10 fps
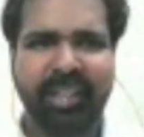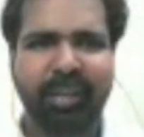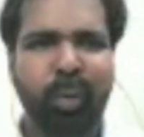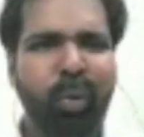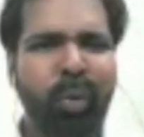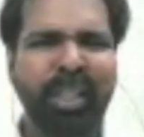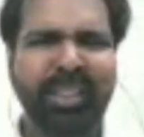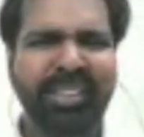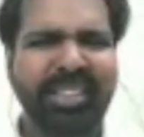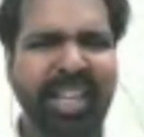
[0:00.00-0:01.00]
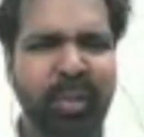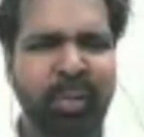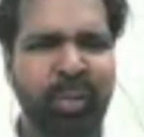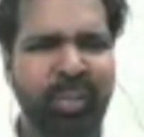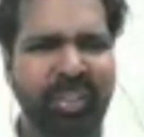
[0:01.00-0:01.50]
Who is this Arun
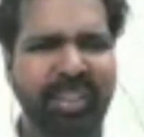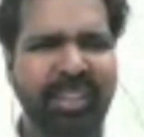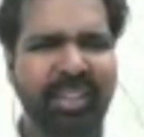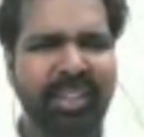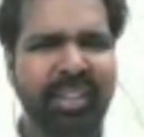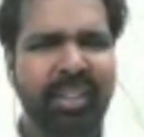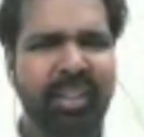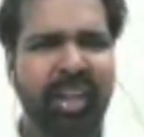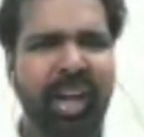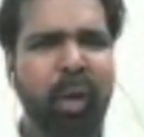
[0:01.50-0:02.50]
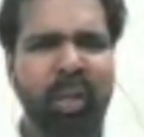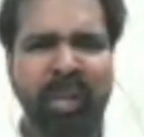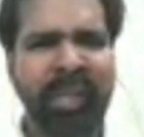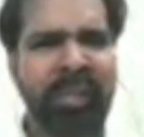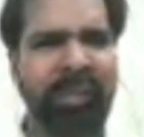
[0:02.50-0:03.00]
Joshi? How
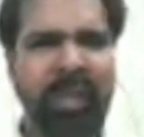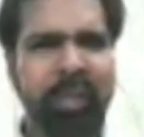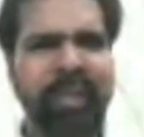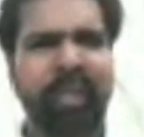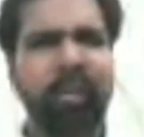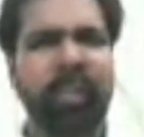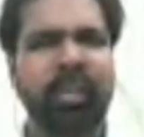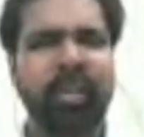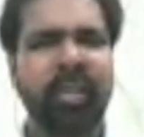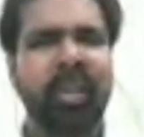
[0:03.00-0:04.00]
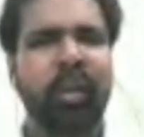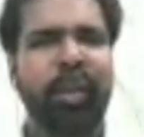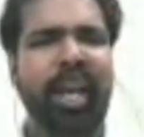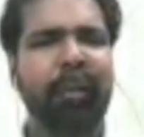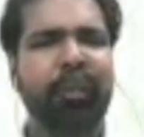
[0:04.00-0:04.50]
come he be equated with
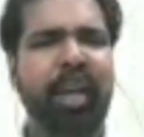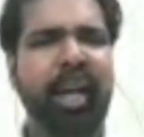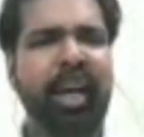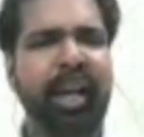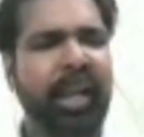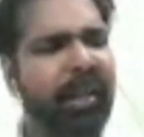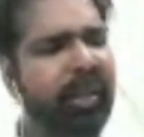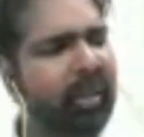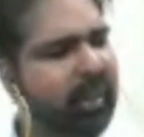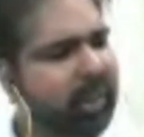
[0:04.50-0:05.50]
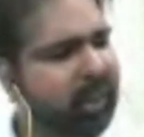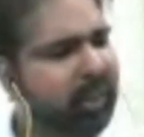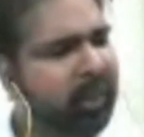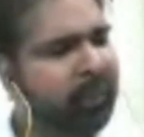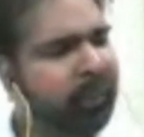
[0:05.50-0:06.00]
Kafka and
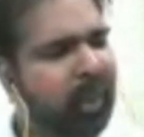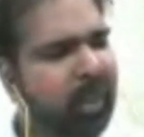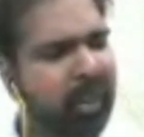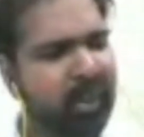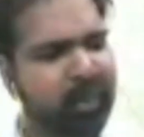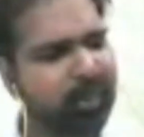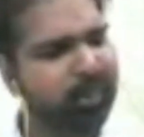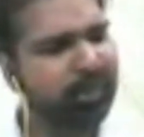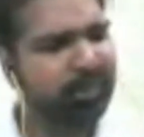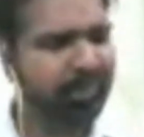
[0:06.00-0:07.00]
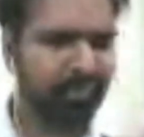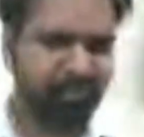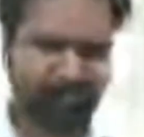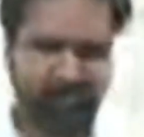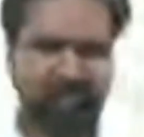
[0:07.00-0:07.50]
uh, um,
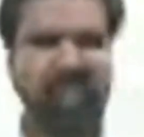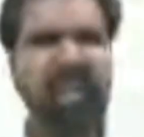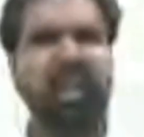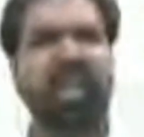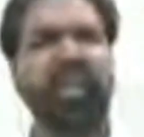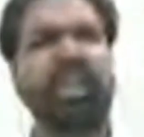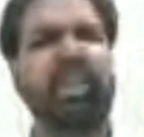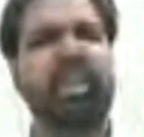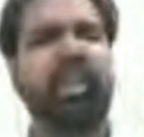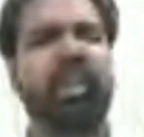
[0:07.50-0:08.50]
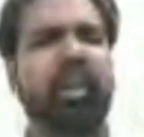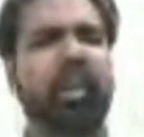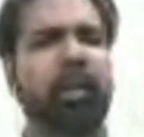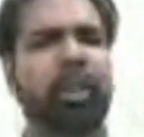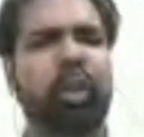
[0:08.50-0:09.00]
these
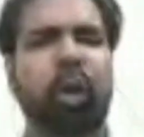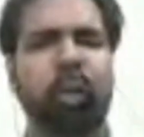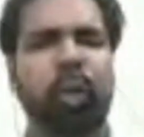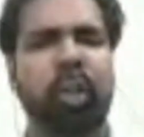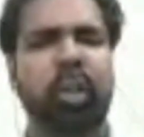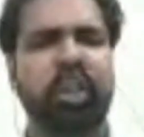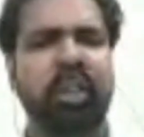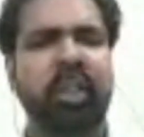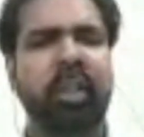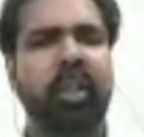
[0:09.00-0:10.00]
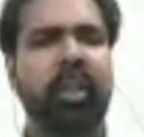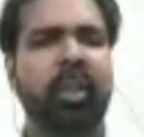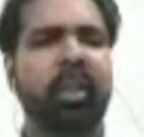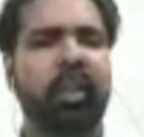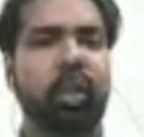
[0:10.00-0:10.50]
uh, stalwarts,
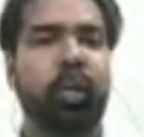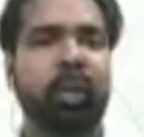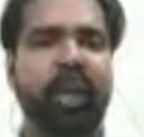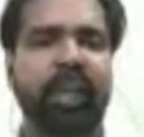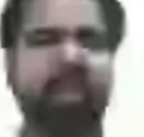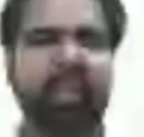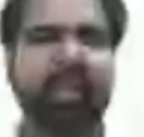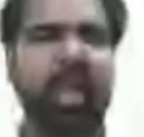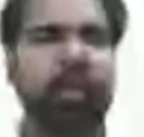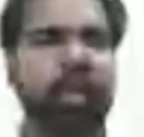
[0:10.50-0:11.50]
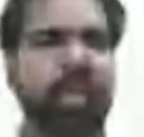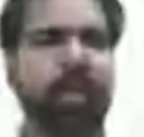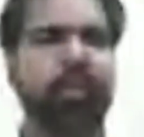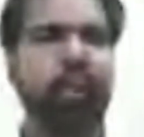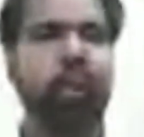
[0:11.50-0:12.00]
uh, stalwart writers like Albert
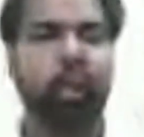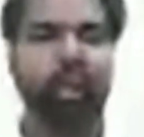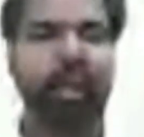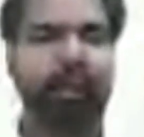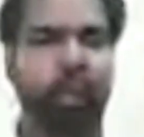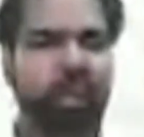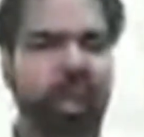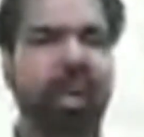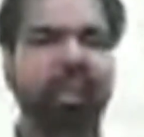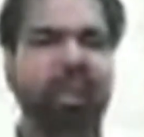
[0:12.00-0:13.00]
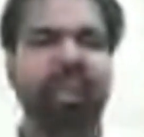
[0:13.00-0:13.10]
Camus or Jean-Paul Sartre?